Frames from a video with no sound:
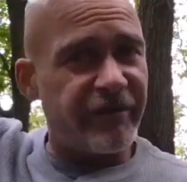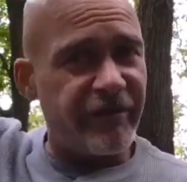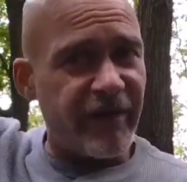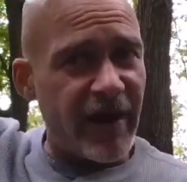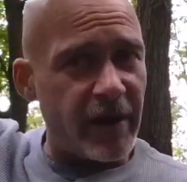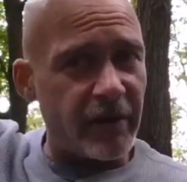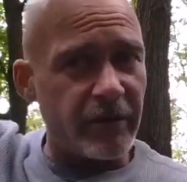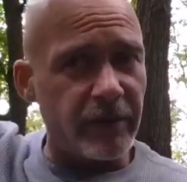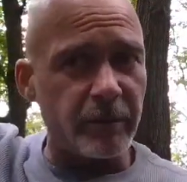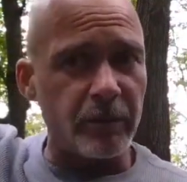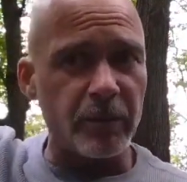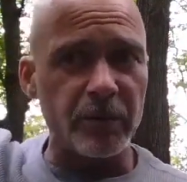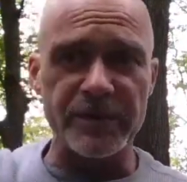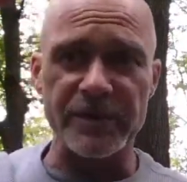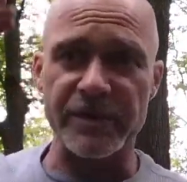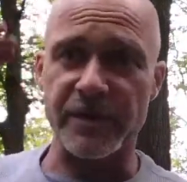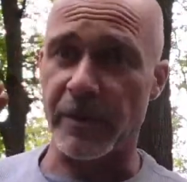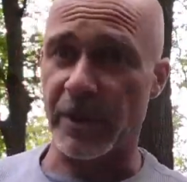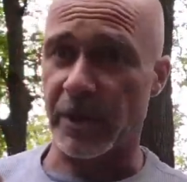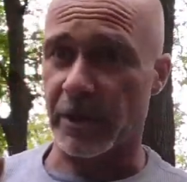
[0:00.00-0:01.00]
the
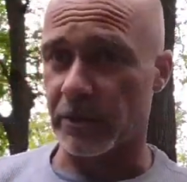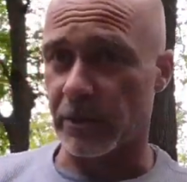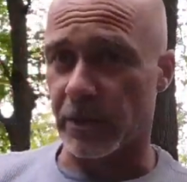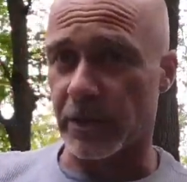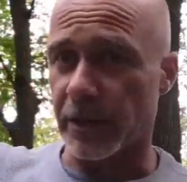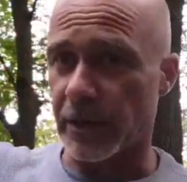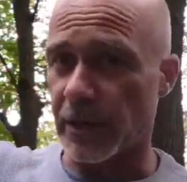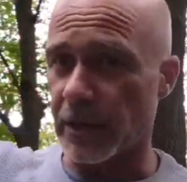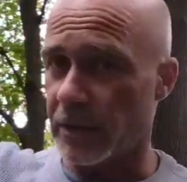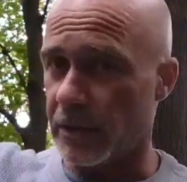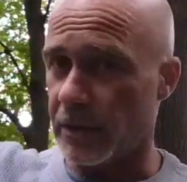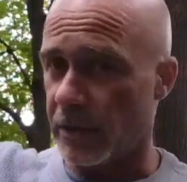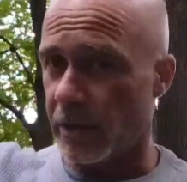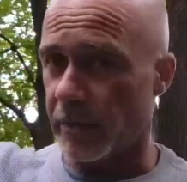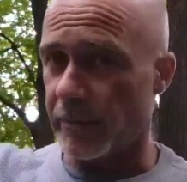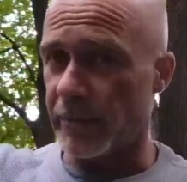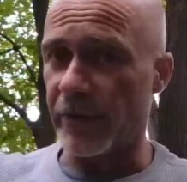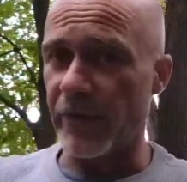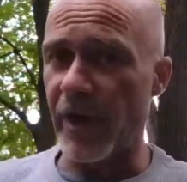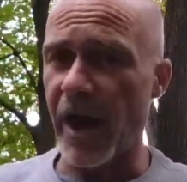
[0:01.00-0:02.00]
variables to make it look like an
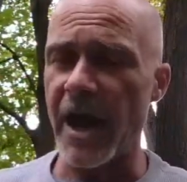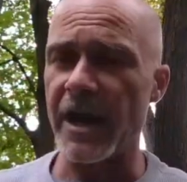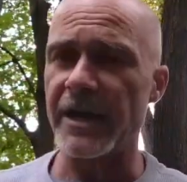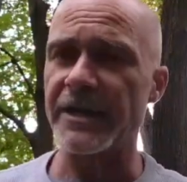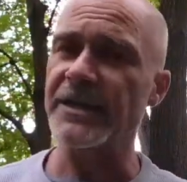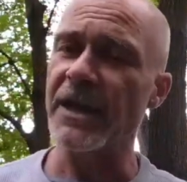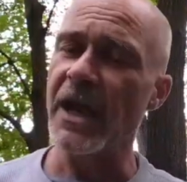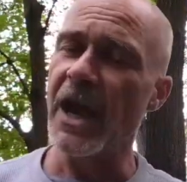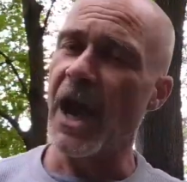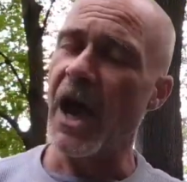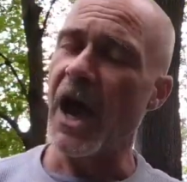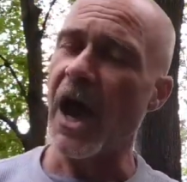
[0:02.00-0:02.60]
alarming rise.